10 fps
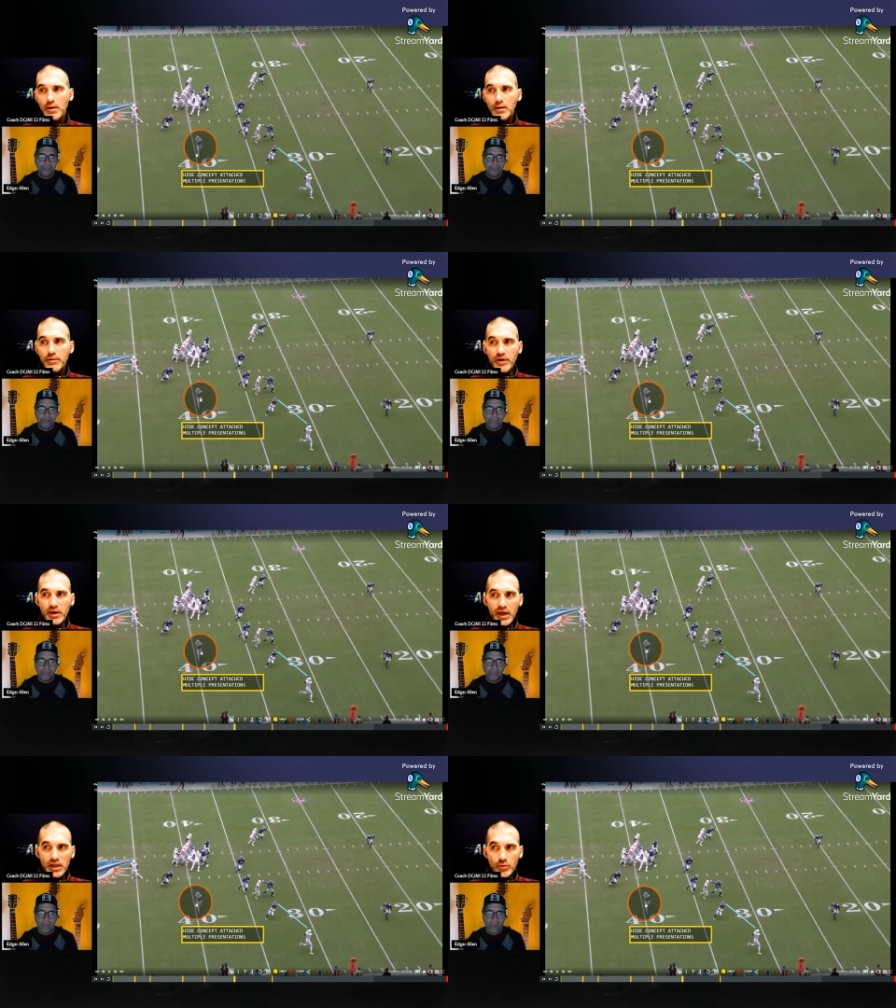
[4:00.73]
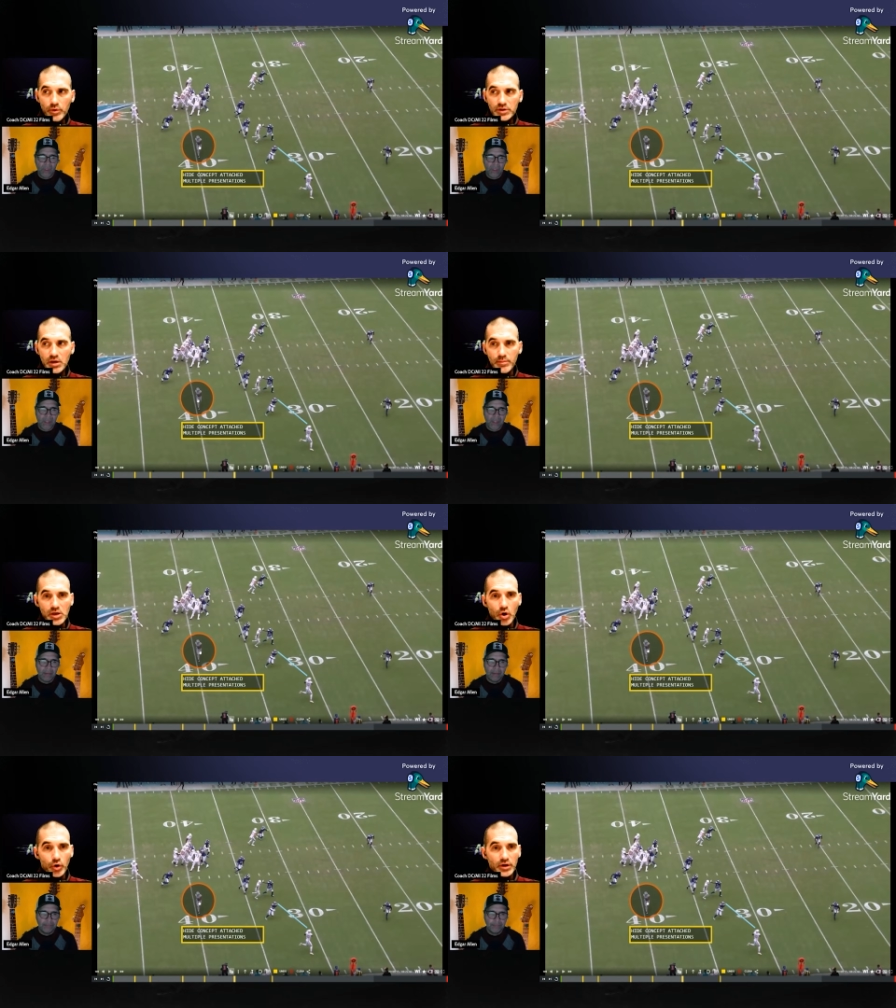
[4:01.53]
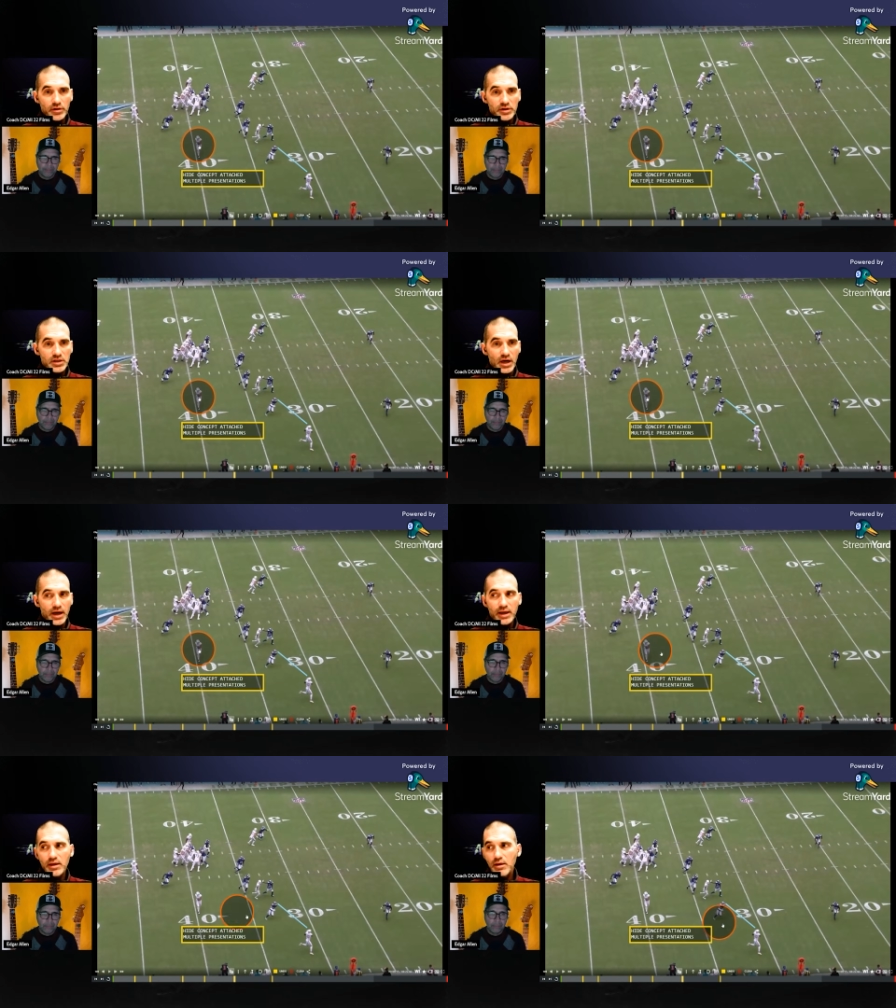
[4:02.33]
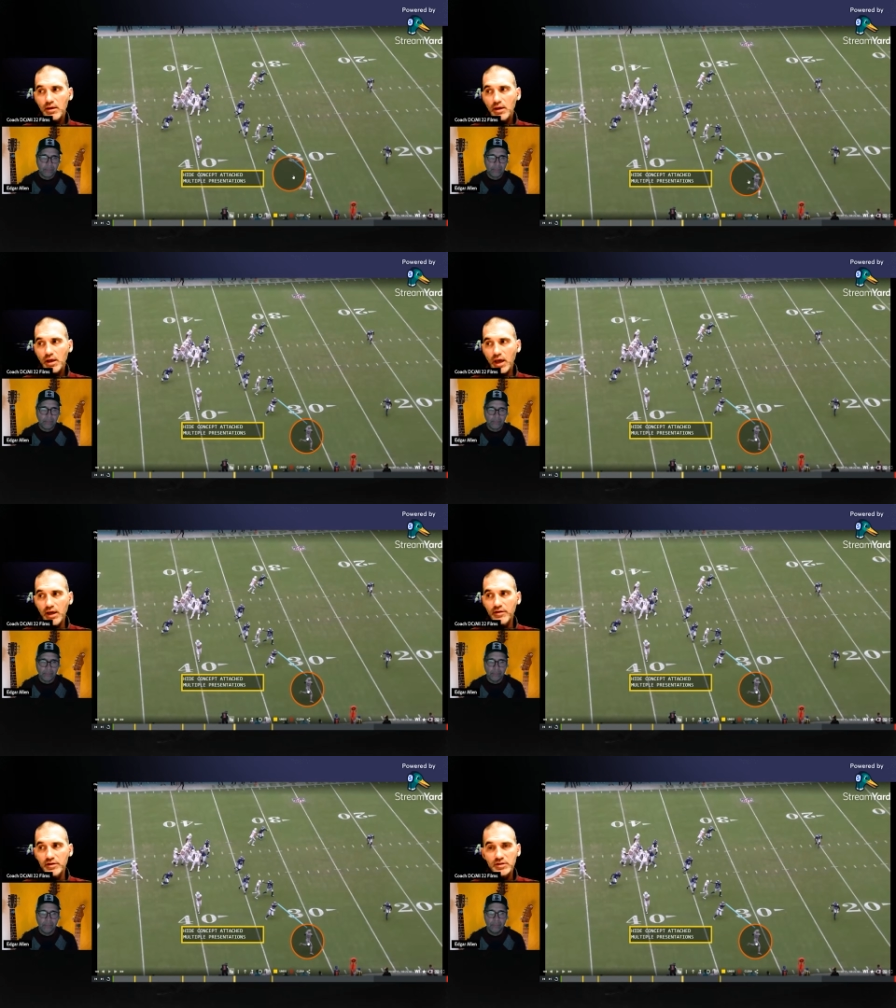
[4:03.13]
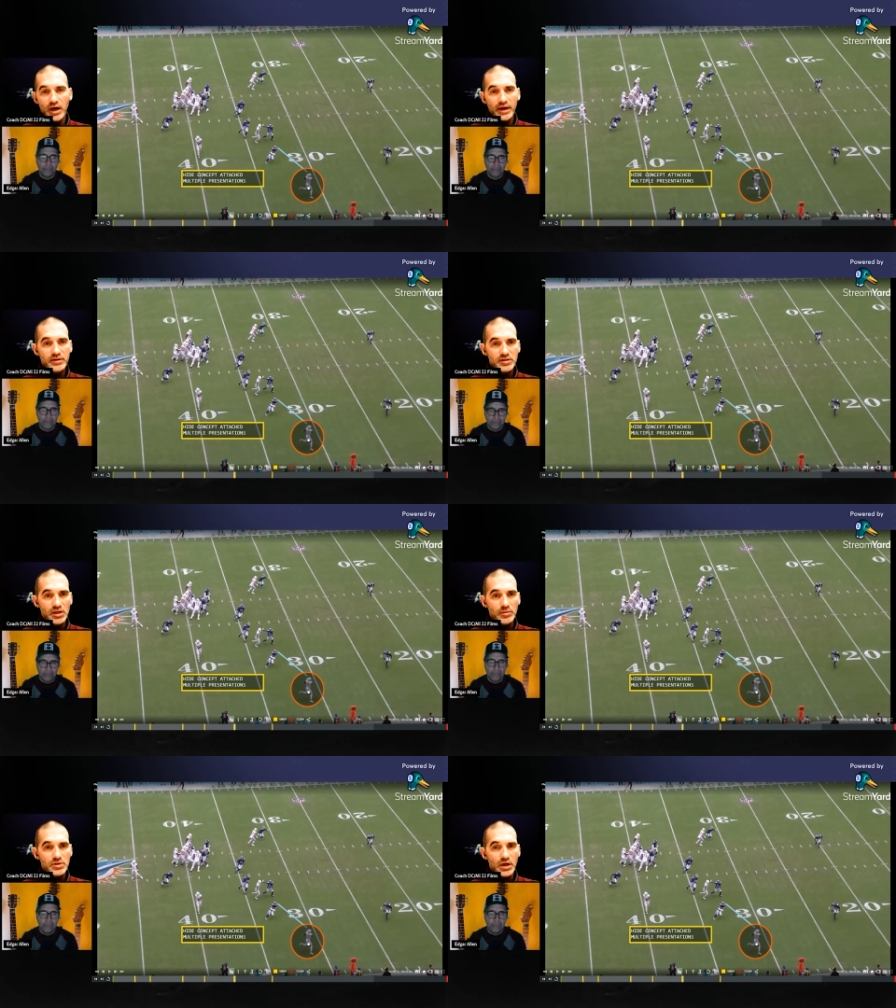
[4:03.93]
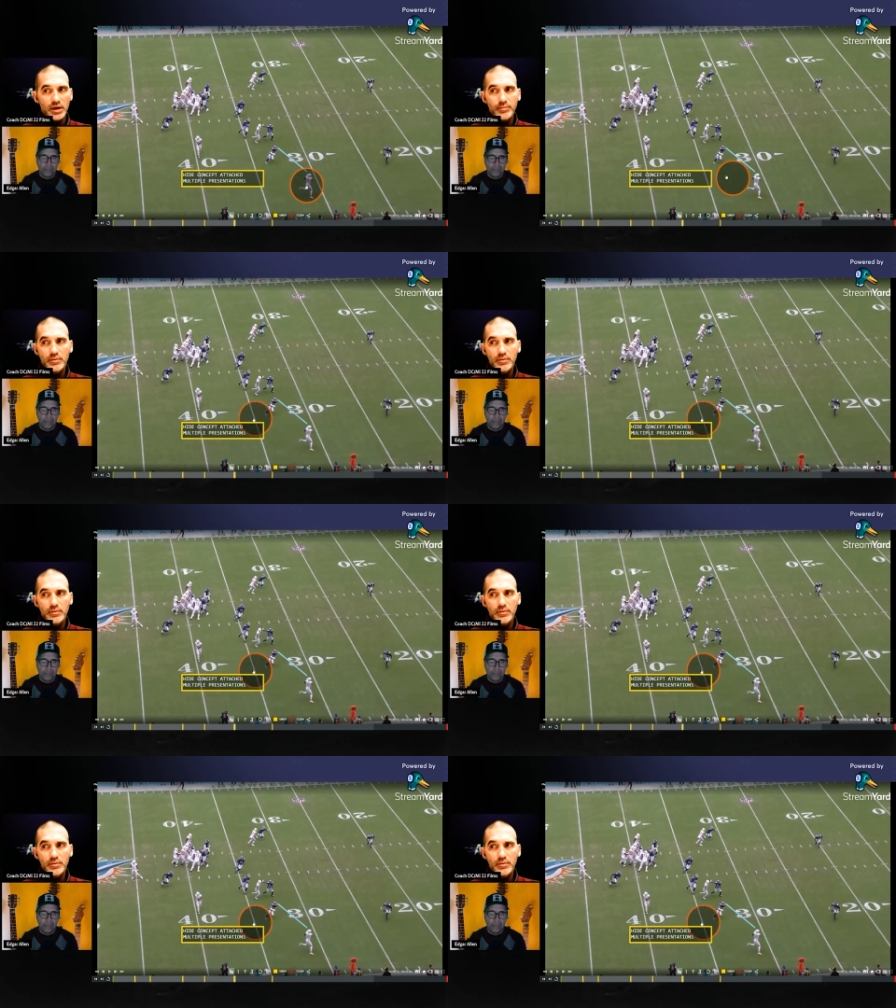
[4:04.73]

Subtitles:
that anyone can be guarding this guy and this guy at the same time.